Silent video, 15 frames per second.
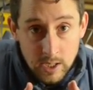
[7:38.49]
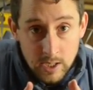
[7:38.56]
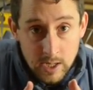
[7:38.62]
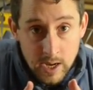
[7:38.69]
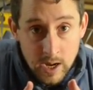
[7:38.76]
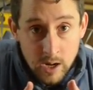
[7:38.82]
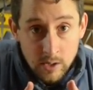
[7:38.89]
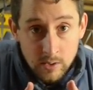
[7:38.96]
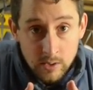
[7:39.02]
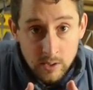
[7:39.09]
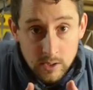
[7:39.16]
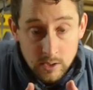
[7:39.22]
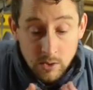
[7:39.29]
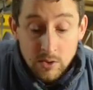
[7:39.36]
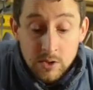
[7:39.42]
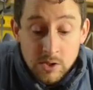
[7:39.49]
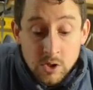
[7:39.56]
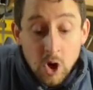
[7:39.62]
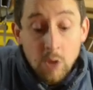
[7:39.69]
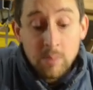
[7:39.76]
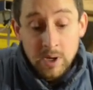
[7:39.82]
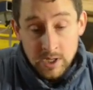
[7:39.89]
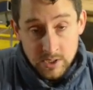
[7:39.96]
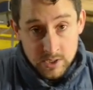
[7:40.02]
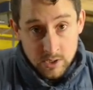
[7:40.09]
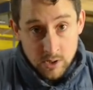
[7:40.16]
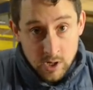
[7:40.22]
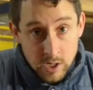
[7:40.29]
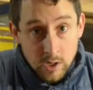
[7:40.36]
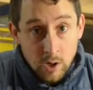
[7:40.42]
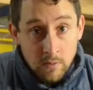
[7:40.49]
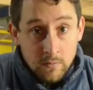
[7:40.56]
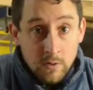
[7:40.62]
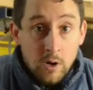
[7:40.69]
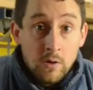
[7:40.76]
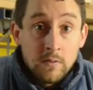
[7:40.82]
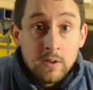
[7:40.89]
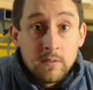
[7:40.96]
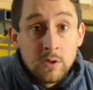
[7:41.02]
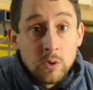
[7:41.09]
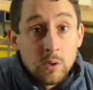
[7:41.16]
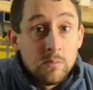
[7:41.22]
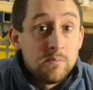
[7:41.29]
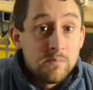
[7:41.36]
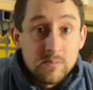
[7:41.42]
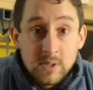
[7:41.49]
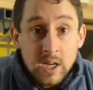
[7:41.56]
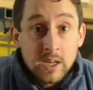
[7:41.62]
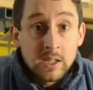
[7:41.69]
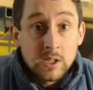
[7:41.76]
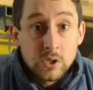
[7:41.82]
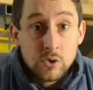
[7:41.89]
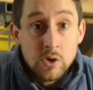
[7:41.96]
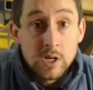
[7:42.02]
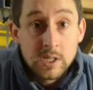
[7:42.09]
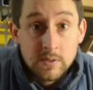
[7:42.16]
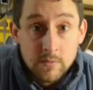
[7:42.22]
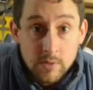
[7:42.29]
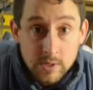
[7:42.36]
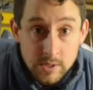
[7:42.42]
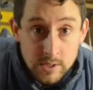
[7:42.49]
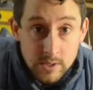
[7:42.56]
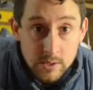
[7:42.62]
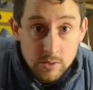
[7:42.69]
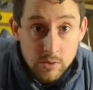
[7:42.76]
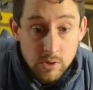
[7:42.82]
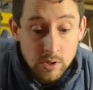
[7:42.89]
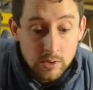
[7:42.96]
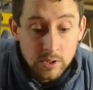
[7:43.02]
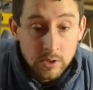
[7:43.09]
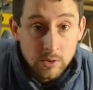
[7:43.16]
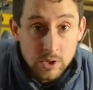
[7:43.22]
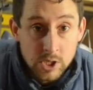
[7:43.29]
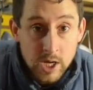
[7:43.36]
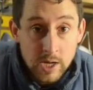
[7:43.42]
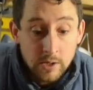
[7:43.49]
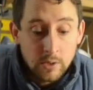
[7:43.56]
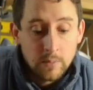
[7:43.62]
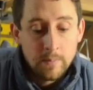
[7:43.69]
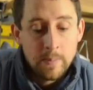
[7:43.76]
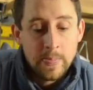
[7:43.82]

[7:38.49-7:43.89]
Now, the top edge, sorry, of if you're cutting a trench, for instance, or a little channel.